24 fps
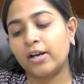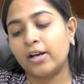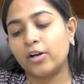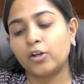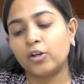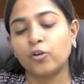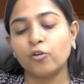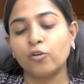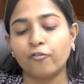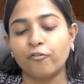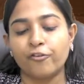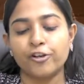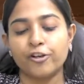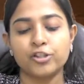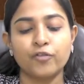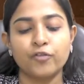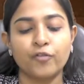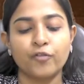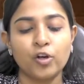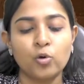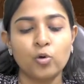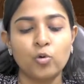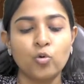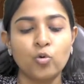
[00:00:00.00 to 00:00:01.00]
first of all,
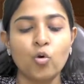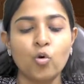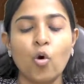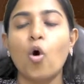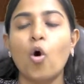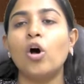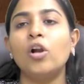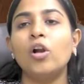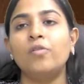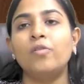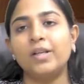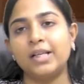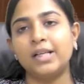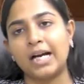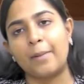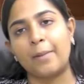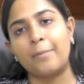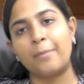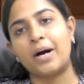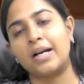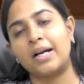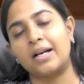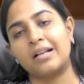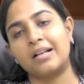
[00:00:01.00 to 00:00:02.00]
who all will come
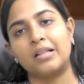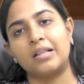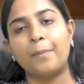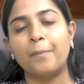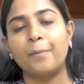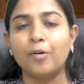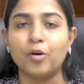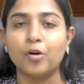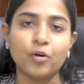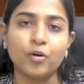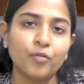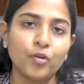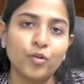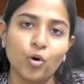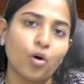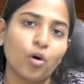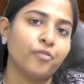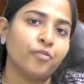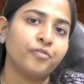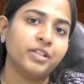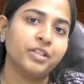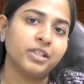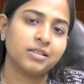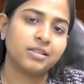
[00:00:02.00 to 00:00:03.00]
under the purview of
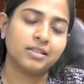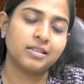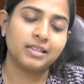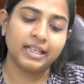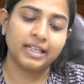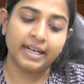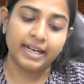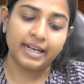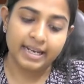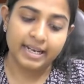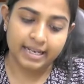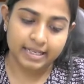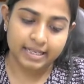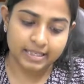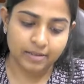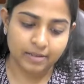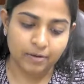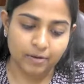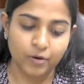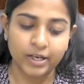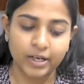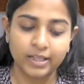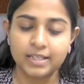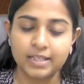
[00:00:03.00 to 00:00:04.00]
this TDS? Okay,
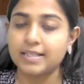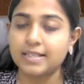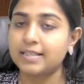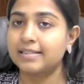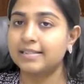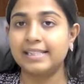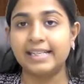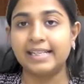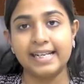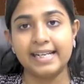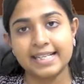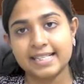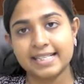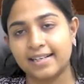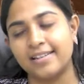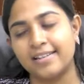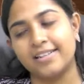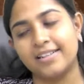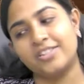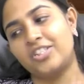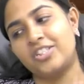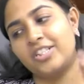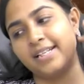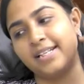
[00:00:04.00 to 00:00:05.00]
this is TDS under
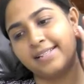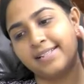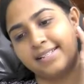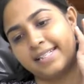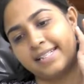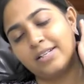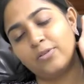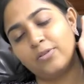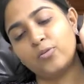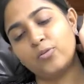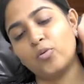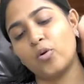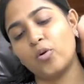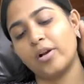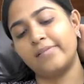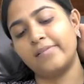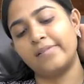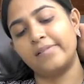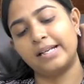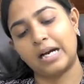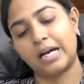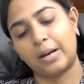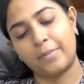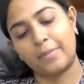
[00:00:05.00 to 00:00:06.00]
GST. Who all will
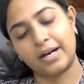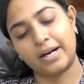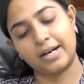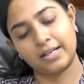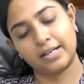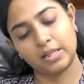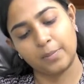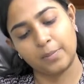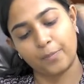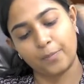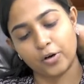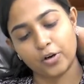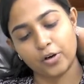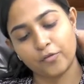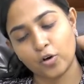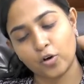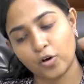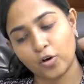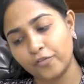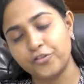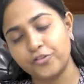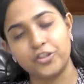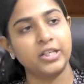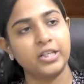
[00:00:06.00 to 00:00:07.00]
come under the purview of
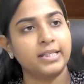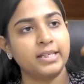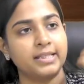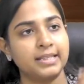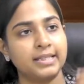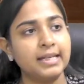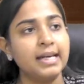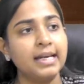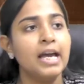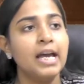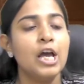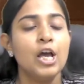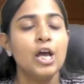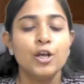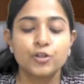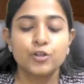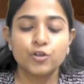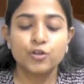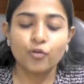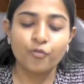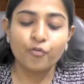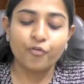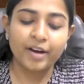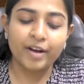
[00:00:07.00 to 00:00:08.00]
GST? So,
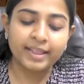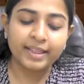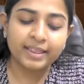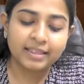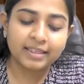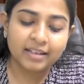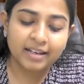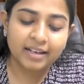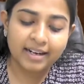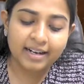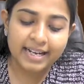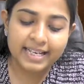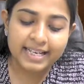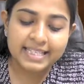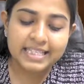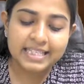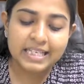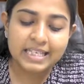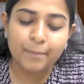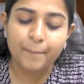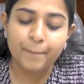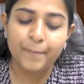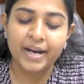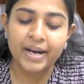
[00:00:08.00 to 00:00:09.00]
when the
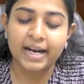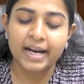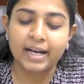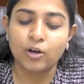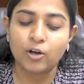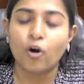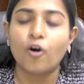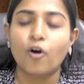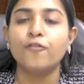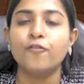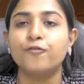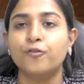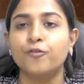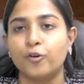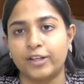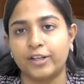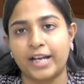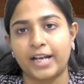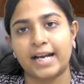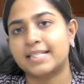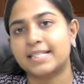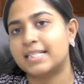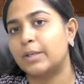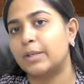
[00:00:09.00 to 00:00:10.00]
recipient of
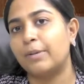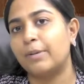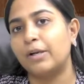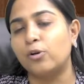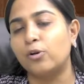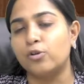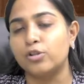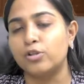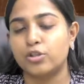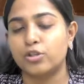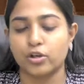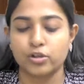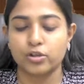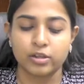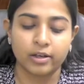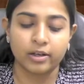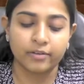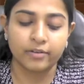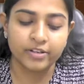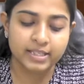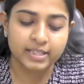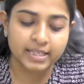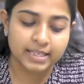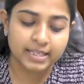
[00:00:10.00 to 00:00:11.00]
taxable goods or
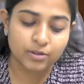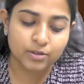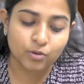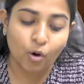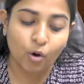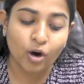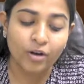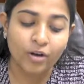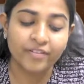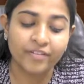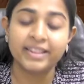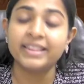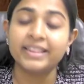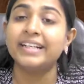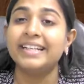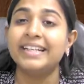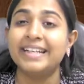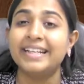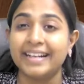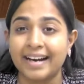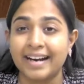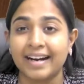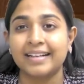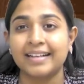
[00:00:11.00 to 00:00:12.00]
services, or when the
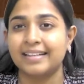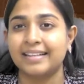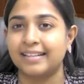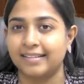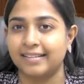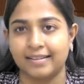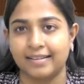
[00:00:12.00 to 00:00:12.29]
deductor,